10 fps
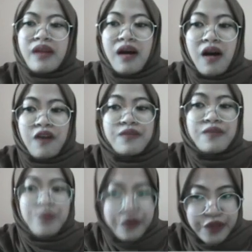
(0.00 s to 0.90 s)
of
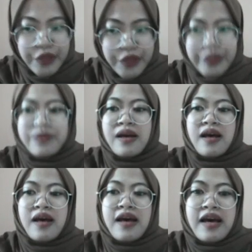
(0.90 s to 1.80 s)
move 2.
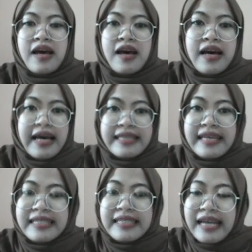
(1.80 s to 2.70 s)
And
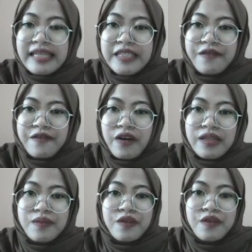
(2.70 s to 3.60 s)
then next, for
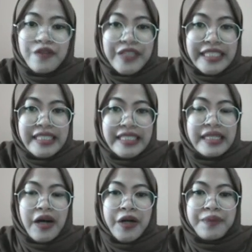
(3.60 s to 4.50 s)
the move 3,
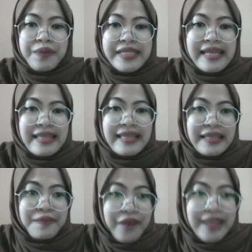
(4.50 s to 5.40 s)
or presenting the
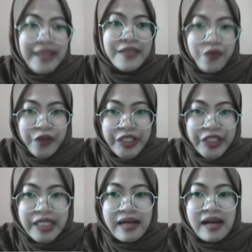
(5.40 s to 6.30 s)
present
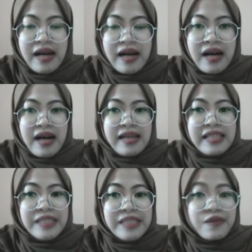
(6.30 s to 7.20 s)
work,
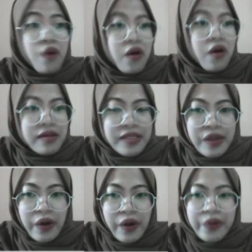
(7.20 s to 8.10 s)
this move
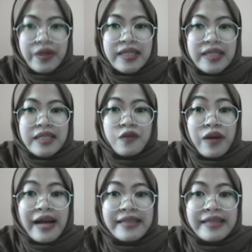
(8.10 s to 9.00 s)
also occurred
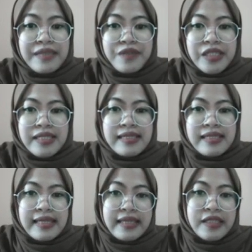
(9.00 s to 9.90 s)

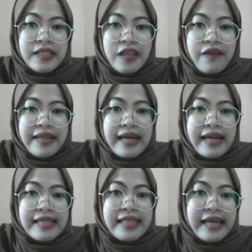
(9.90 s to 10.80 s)
100% in the soft and hard
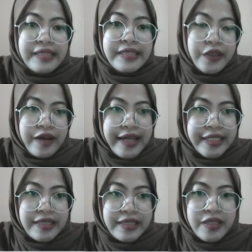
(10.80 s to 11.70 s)
science
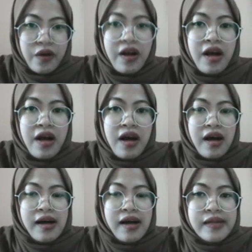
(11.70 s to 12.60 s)
introduction. So
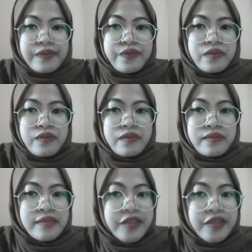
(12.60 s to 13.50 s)

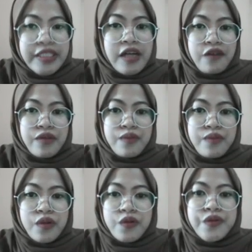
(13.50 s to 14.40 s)
3 of the
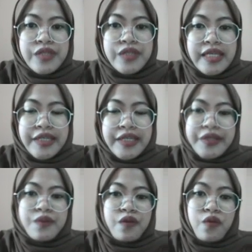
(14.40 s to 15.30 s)
moves here,
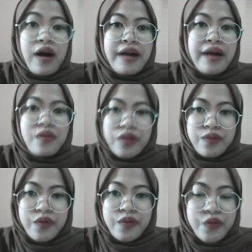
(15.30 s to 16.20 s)
move 1,
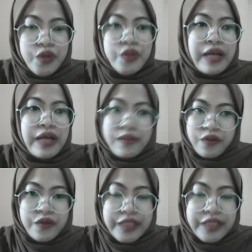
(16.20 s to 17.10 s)
move 2, and
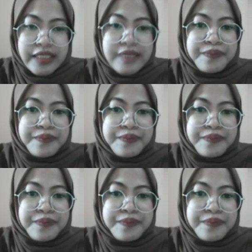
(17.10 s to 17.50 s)
move 3,